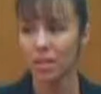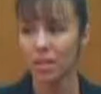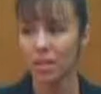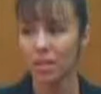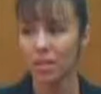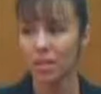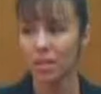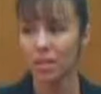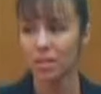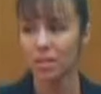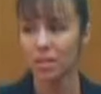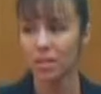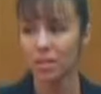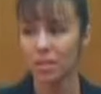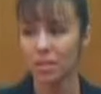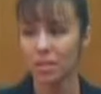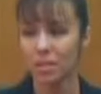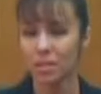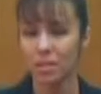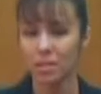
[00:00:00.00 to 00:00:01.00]

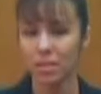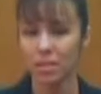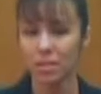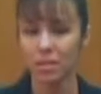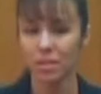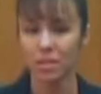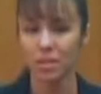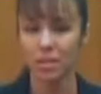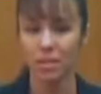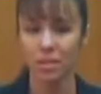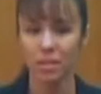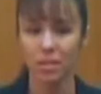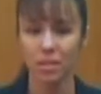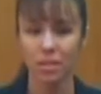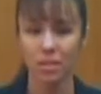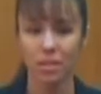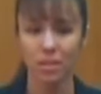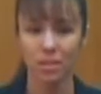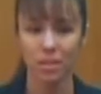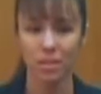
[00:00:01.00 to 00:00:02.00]

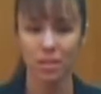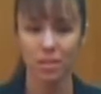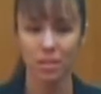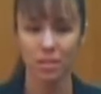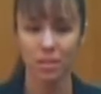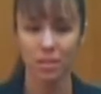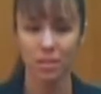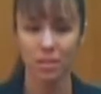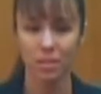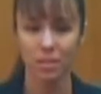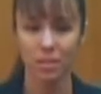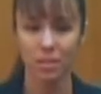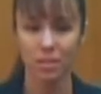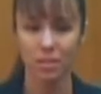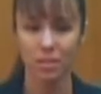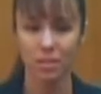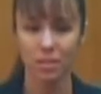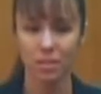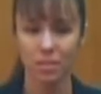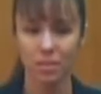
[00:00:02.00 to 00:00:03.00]

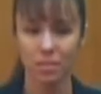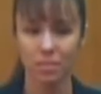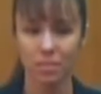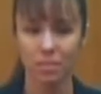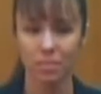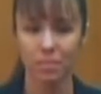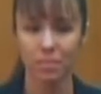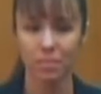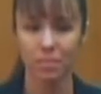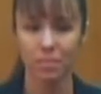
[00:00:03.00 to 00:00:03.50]
The person shown says nothing.